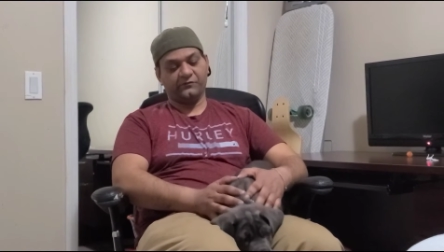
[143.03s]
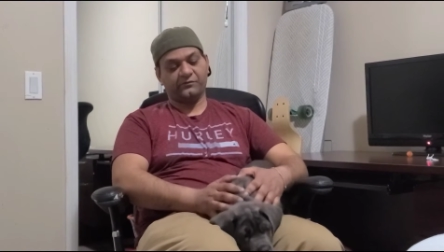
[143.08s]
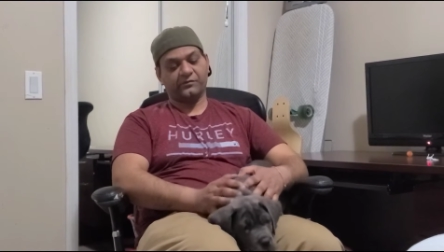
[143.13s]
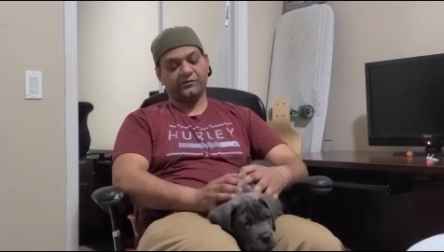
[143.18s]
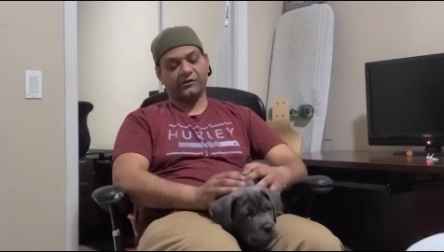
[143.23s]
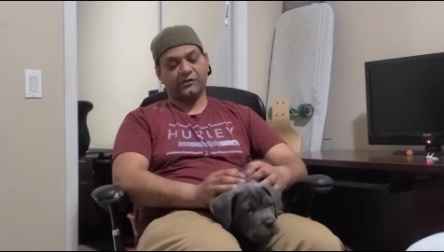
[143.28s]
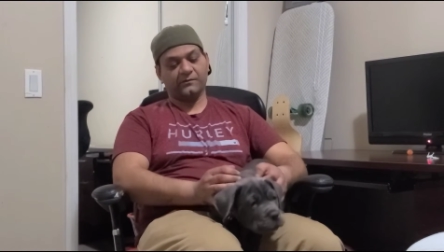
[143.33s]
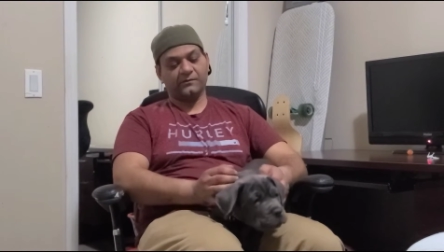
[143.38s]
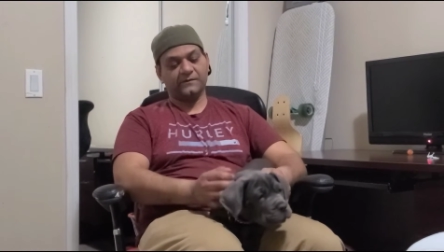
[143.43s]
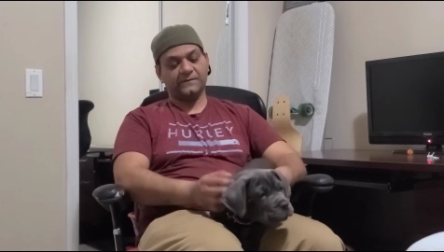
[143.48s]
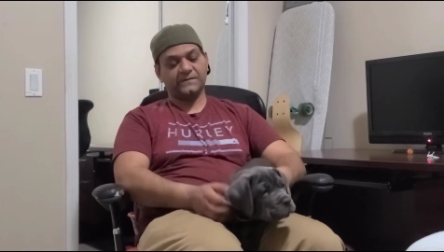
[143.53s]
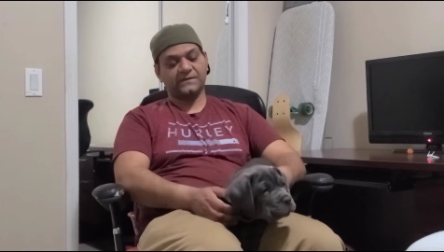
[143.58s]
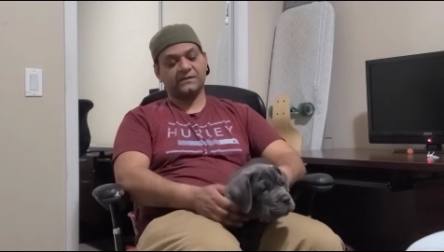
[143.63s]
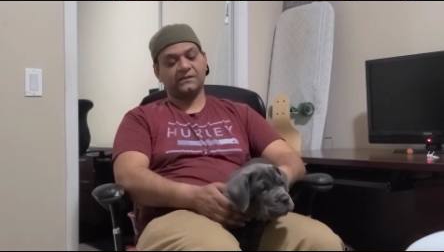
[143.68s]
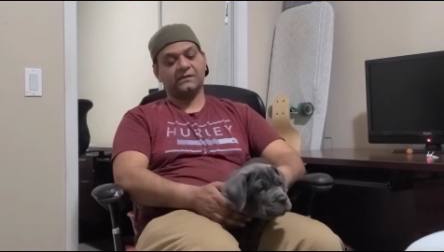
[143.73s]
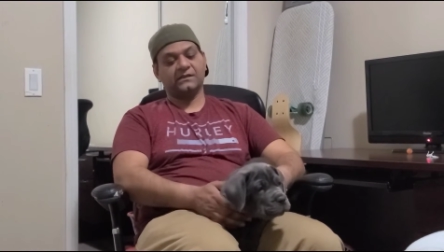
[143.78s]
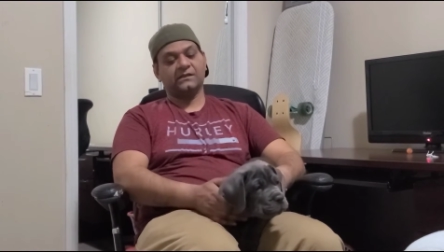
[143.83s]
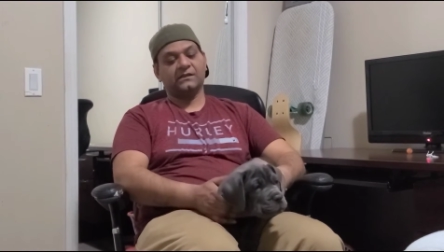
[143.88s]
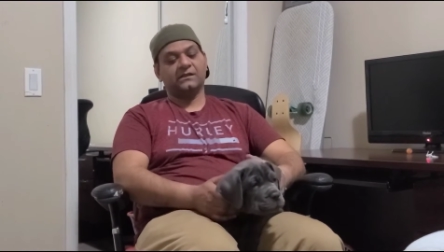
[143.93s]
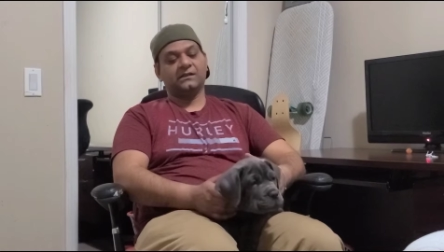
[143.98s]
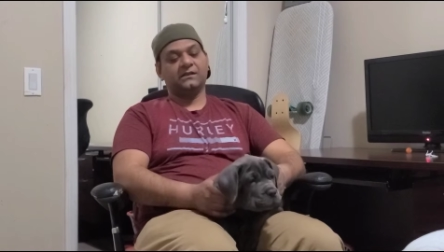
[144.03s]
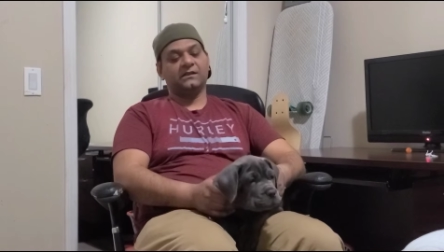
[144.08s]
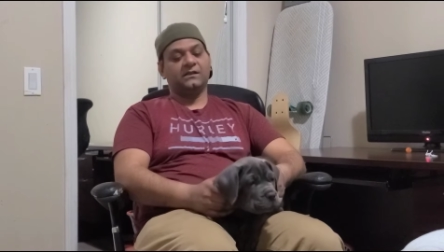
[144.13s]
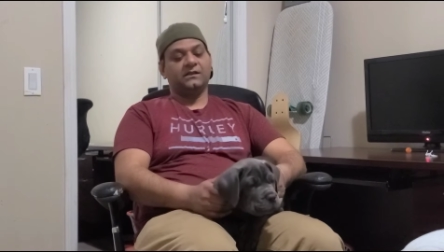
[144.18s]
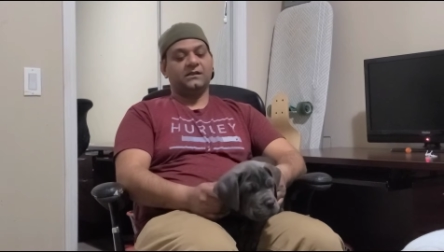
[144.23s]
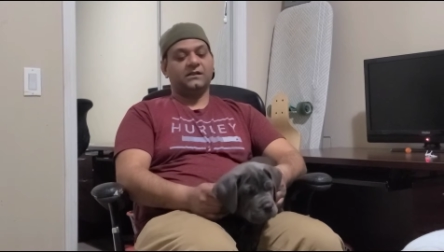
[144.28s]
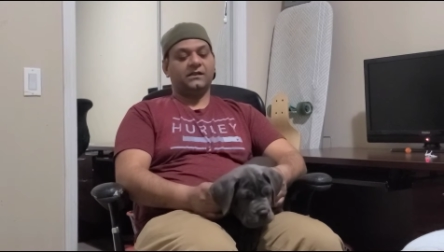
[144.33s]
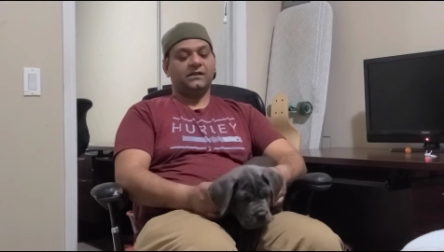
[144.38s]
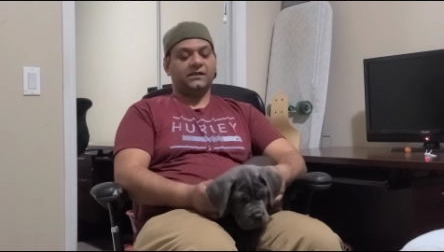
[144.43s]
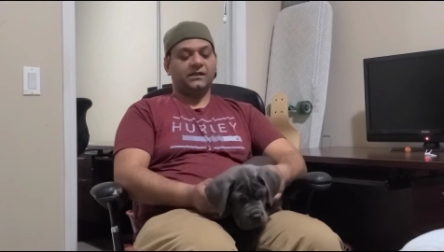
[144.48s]
problems
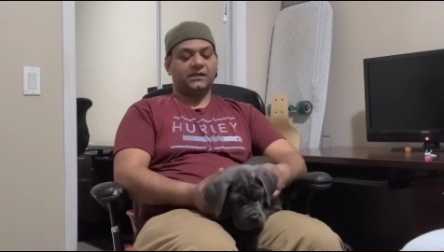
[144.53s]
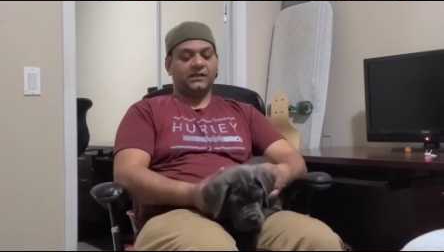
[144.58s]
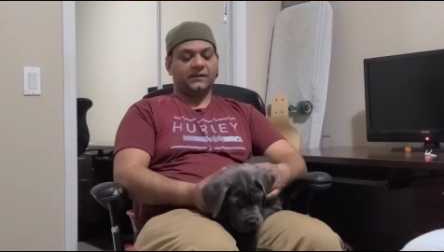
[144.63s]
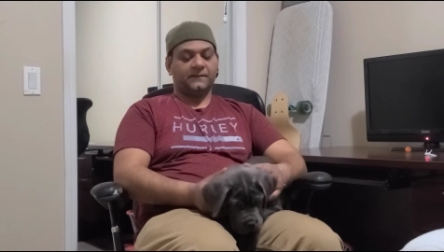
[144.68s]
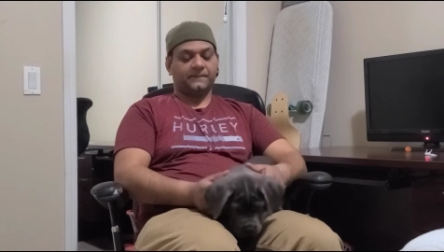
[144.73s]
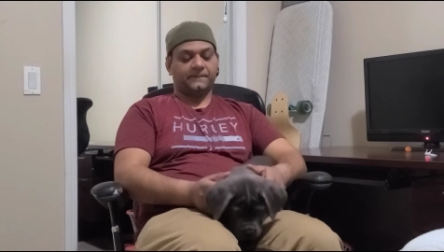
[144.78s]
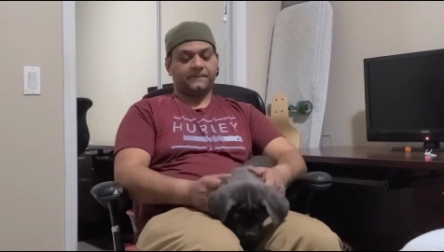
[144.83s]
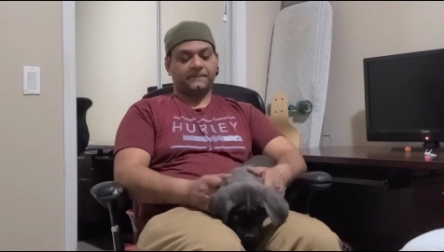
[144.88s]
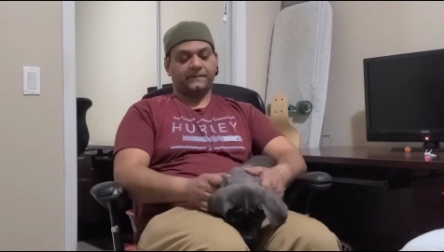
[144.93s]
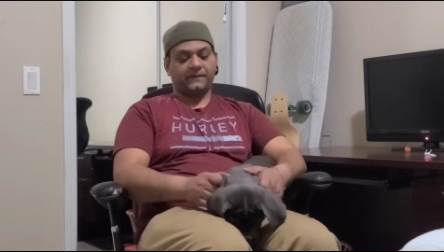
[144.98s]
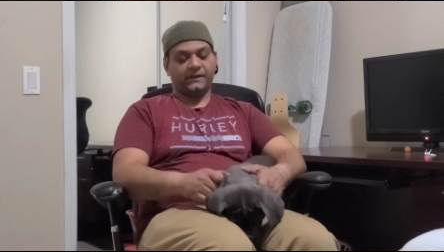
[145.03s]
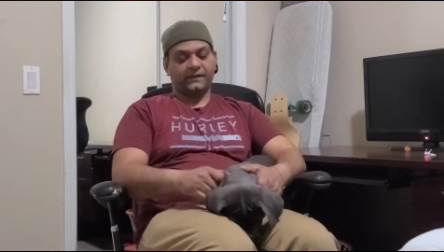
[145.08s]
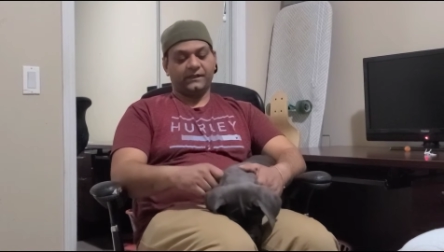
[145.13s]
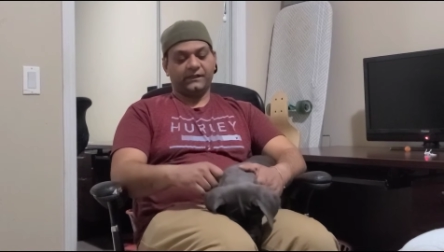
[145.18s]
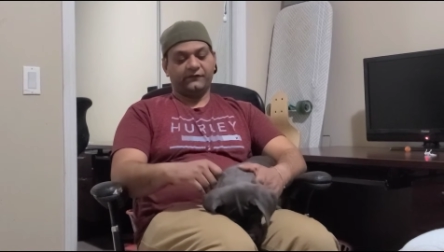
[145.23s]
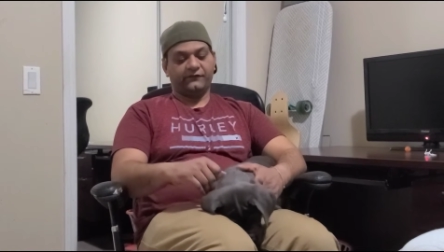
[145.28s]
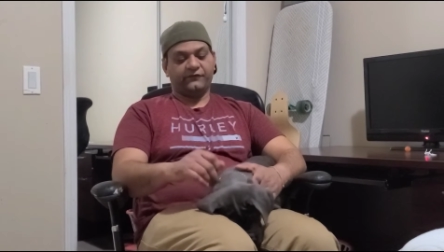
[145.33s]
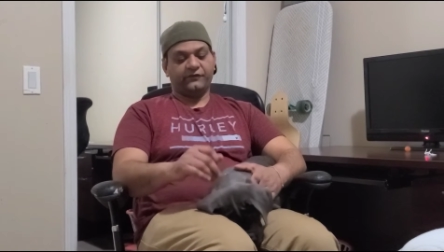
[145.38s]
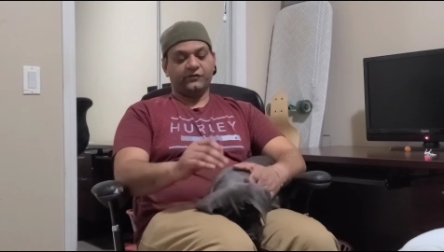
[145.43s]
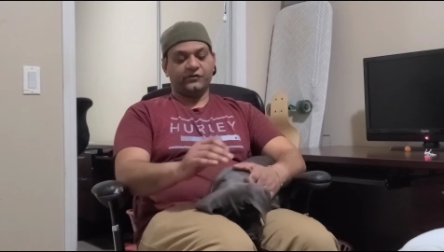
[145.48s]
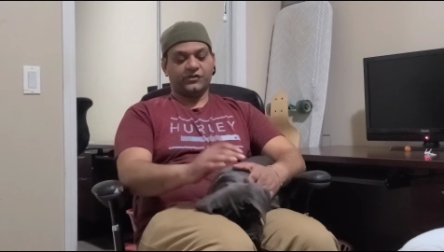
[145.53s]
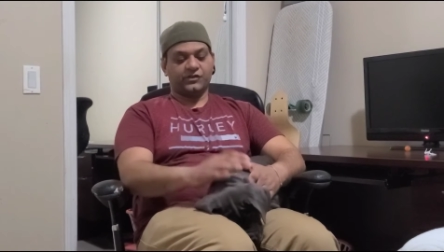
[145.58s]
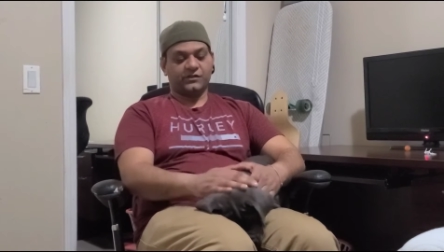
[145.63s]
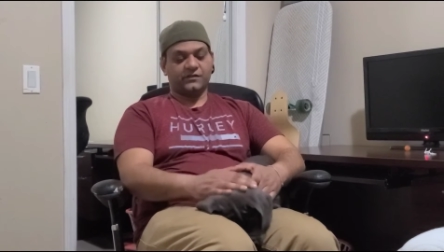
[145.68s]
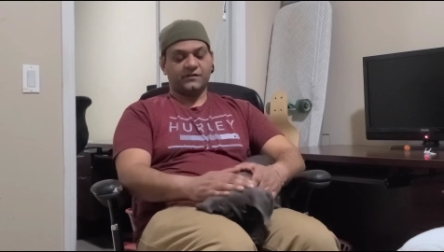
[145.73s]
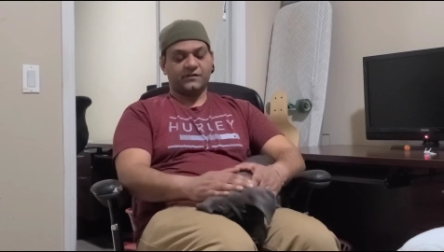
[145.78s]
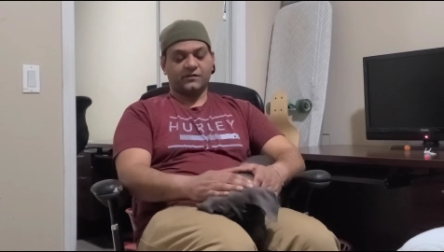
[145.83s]
uh, in the future.